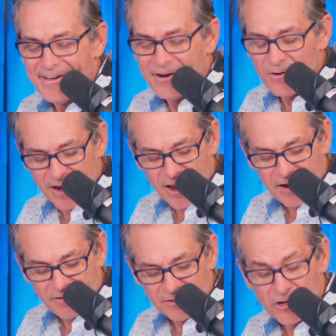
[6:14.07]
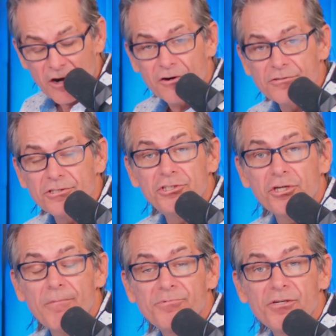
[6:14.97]
Okay, suckers and
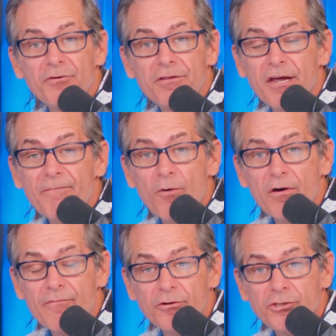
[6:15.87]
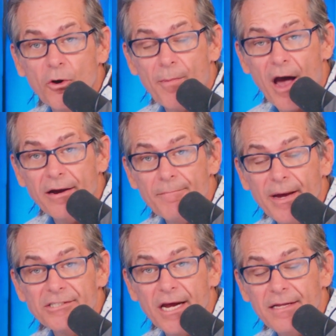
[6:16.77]
chumps. If you think voting for Joe Biden
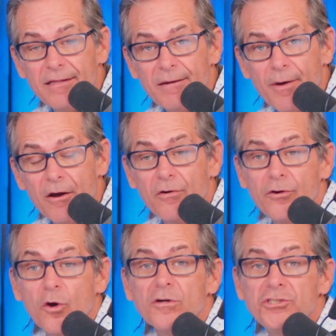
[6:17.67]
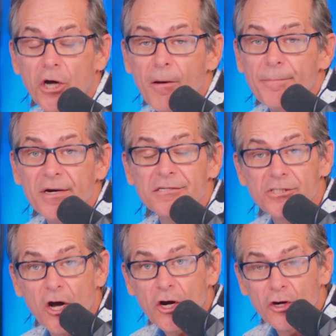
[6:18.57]
makes anything better, you're a chump and a
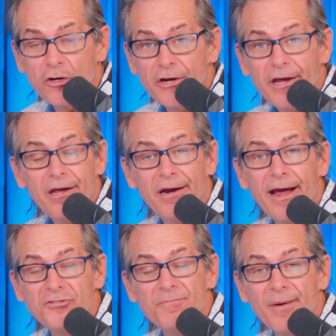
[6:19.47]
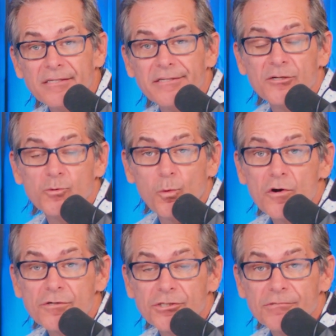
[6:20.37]
sucker. It actually makes things
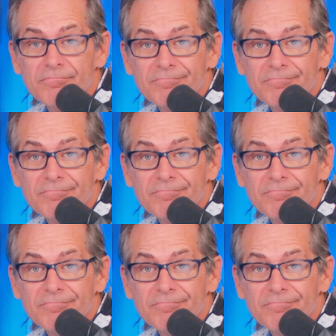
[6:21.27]
worse.